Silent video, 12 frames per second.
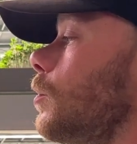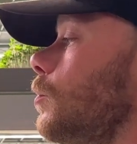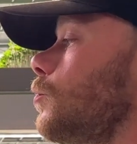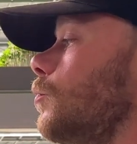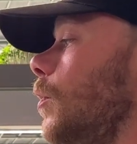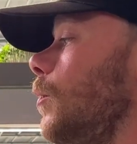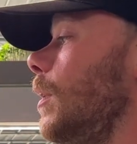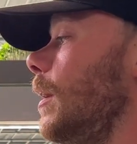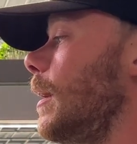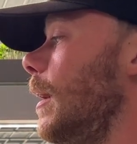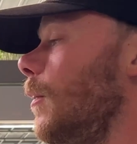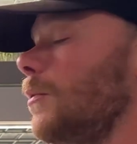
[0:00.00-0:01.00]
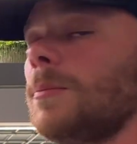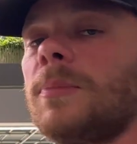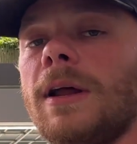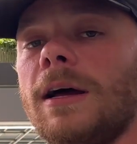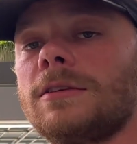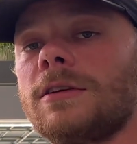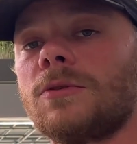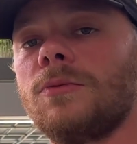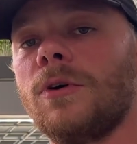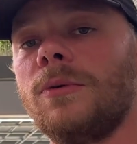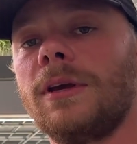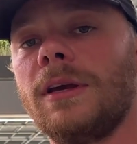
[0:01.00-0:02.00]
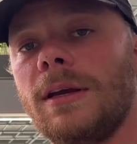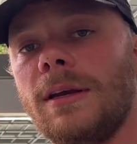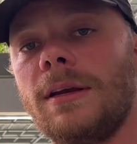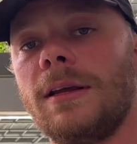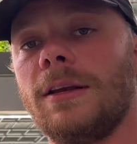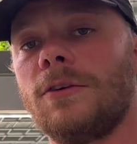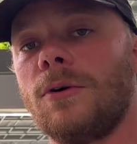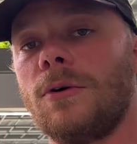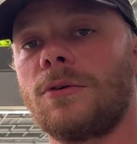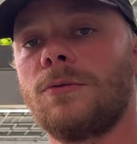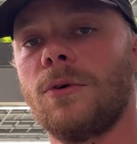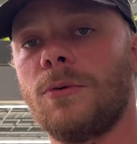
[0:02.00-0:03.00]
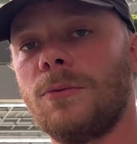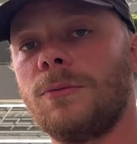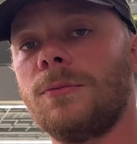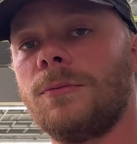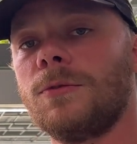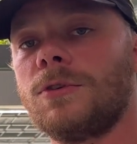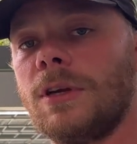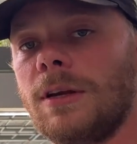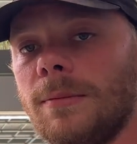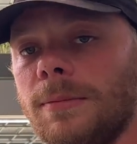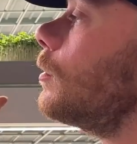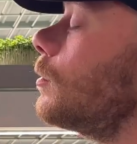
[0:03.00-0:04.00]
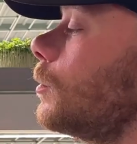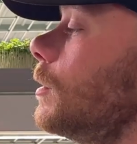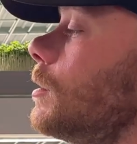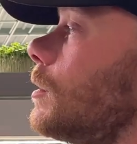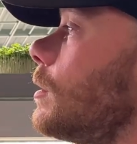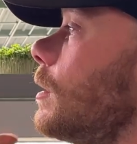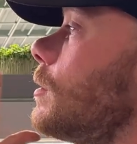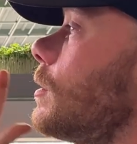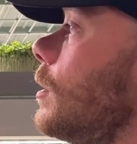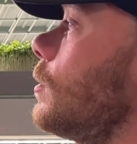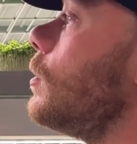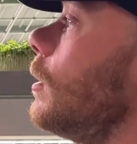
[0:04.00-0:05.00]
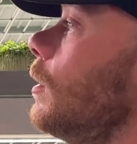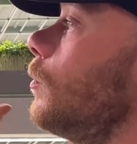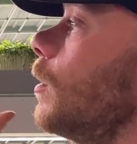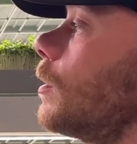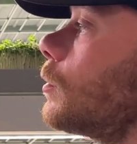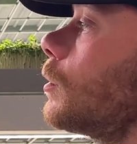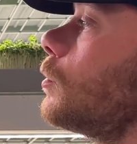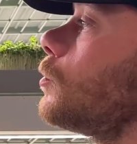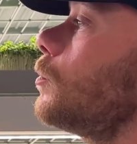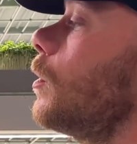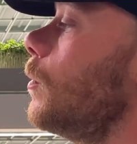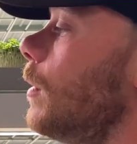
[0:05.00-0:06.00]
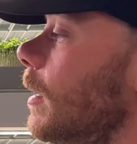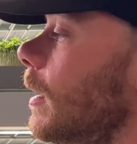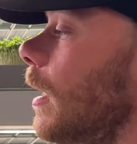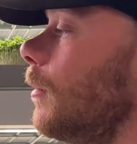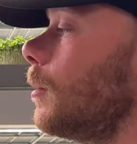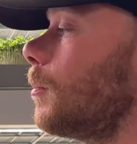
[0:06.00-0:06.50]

controlling how your plants are growing in an indoor grow setup. So this is essentially what's controlling how your